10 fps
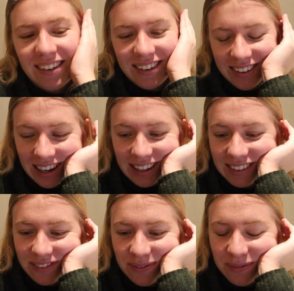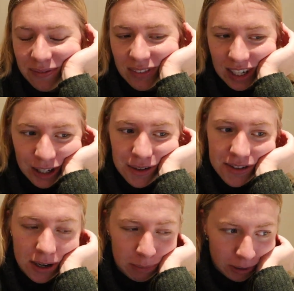All right,
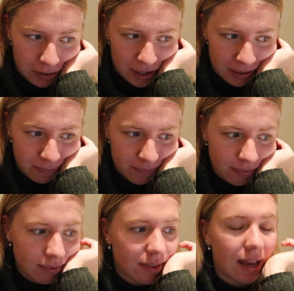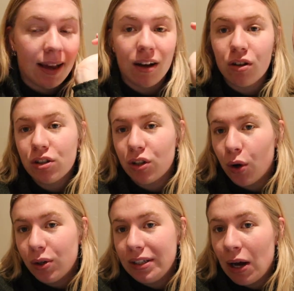video's uploading. I
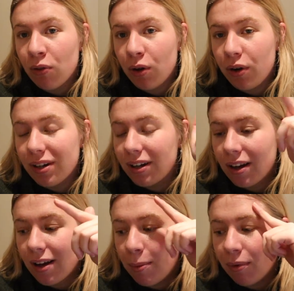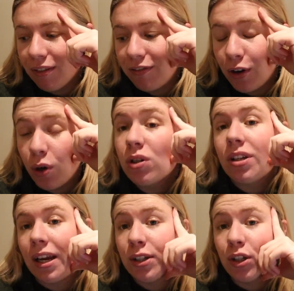also downloaded a couple of photos
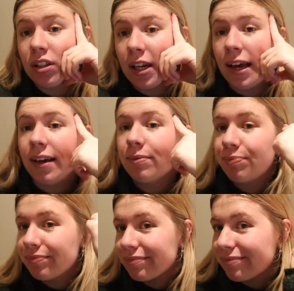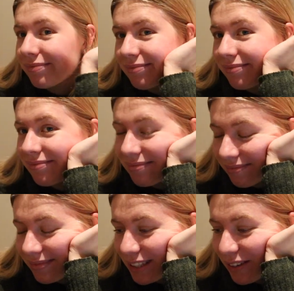that I took today.
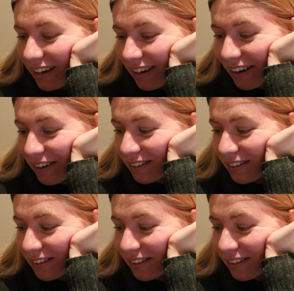So here they are.